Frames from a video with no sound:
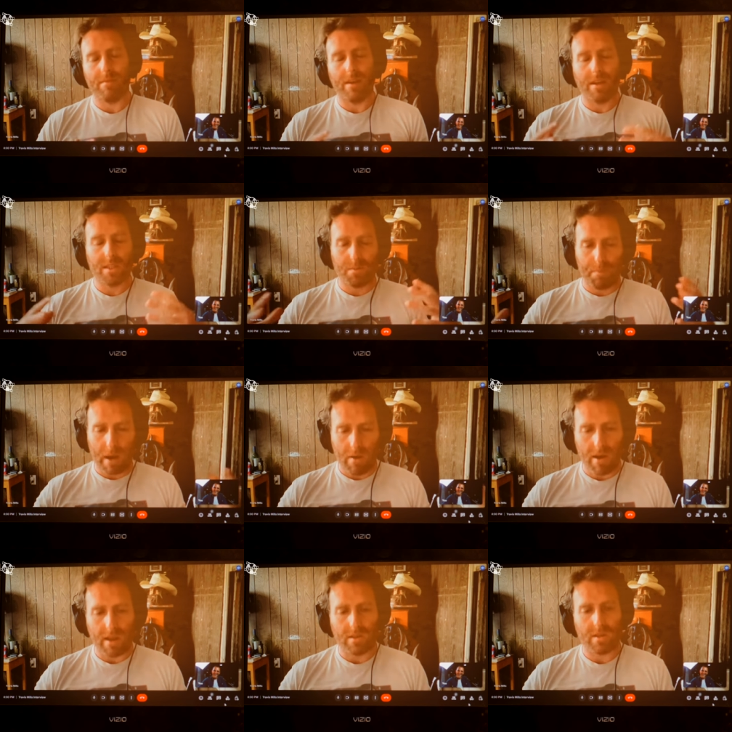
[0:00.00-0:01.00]

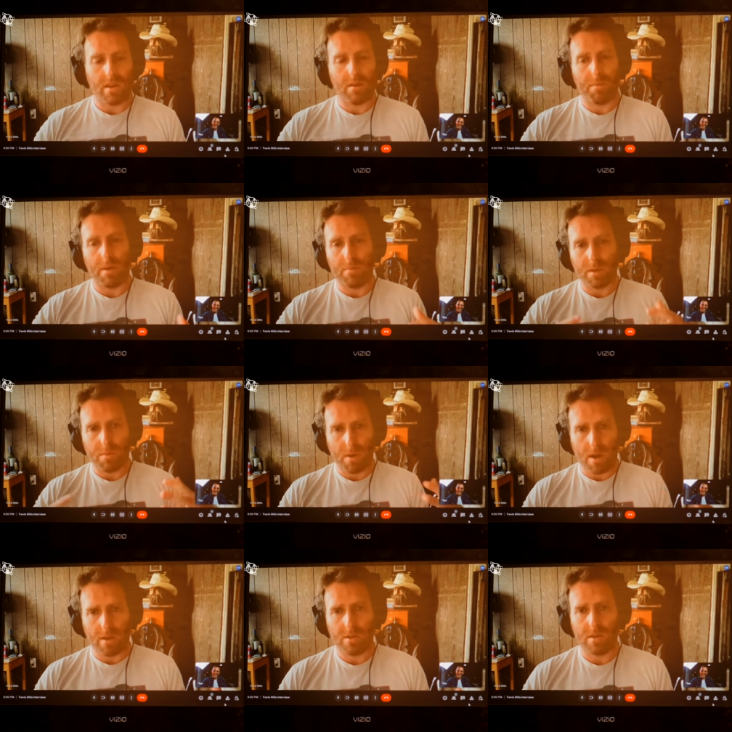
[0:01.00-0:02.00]
Experience other people's
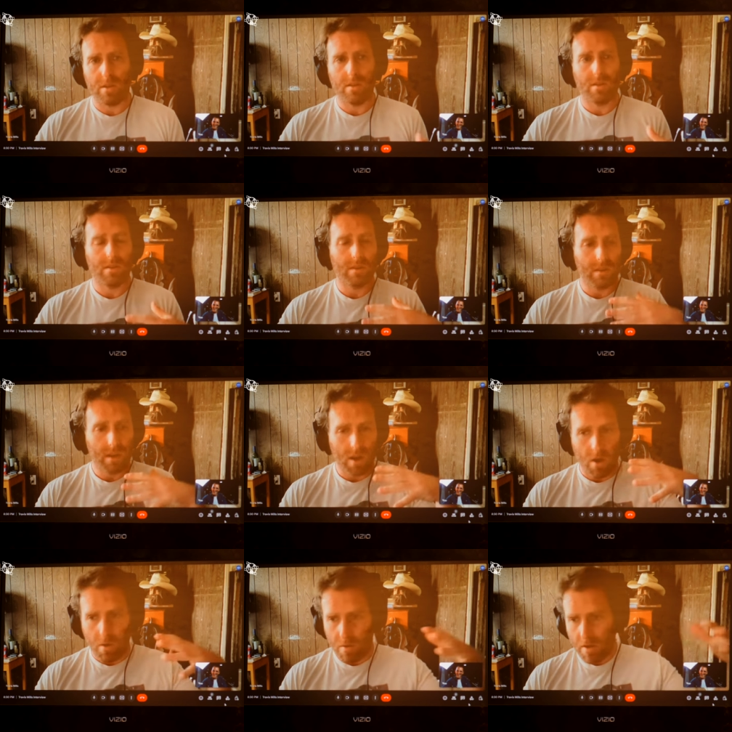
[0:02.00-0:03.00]
productions. You
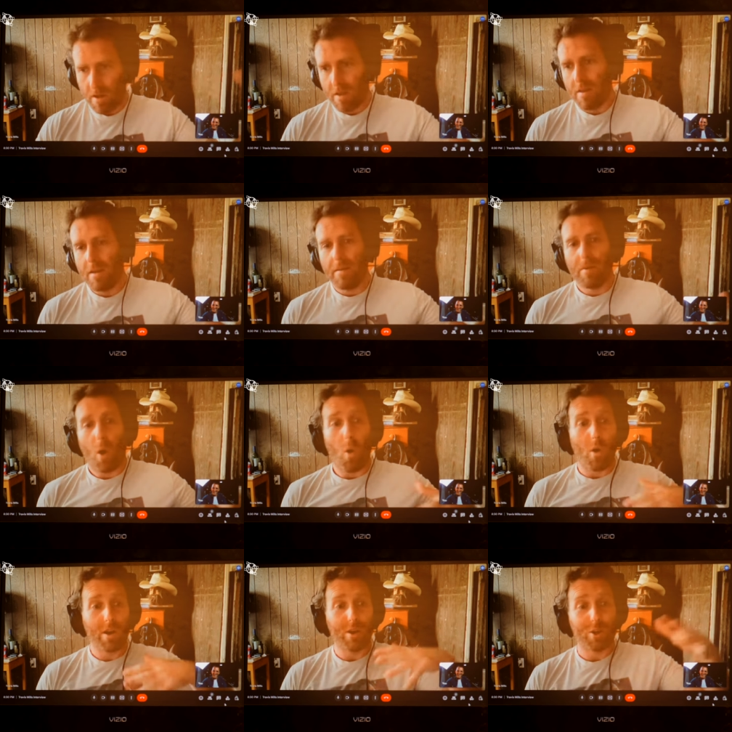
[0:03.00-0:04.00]
know,
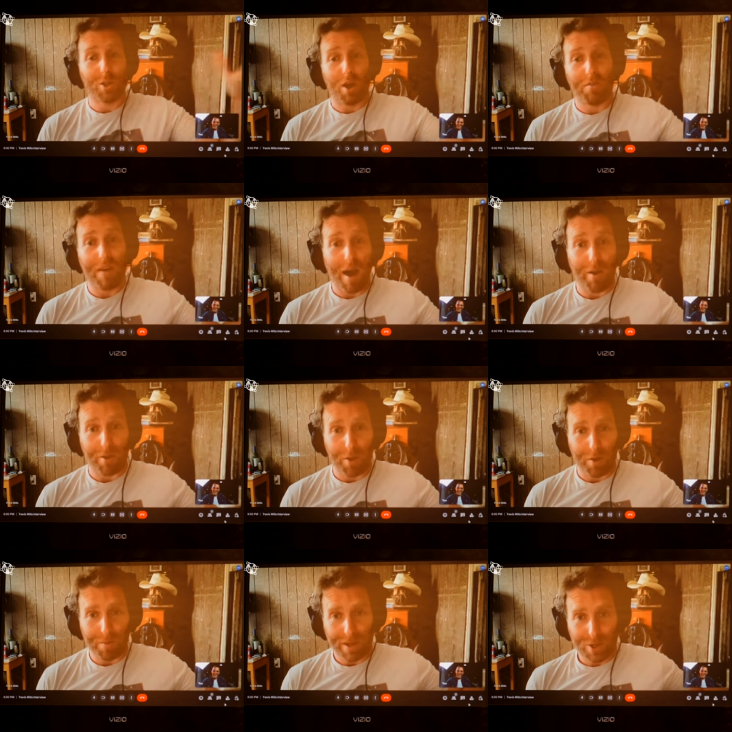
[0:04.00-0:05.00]
pour yourself out a
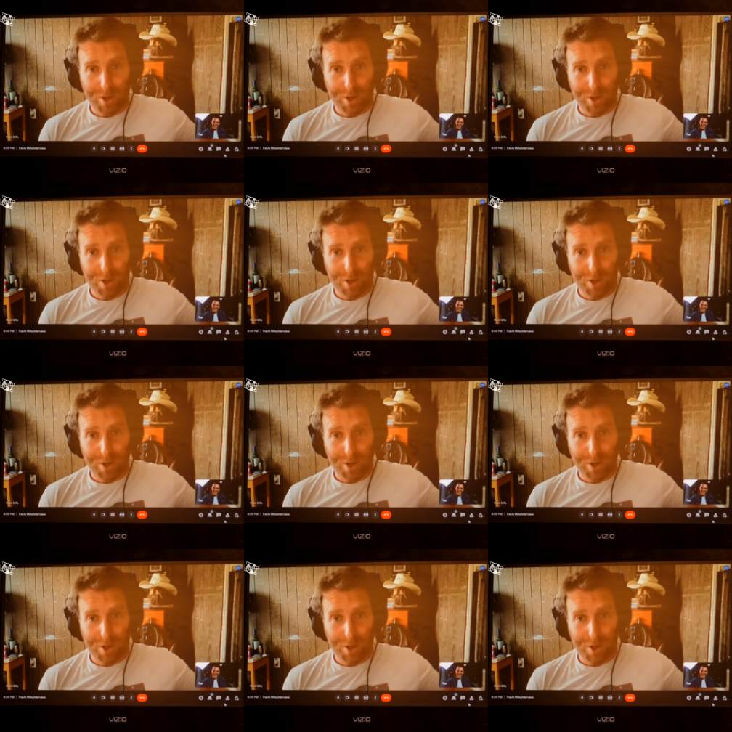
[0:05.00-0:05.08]
little bit,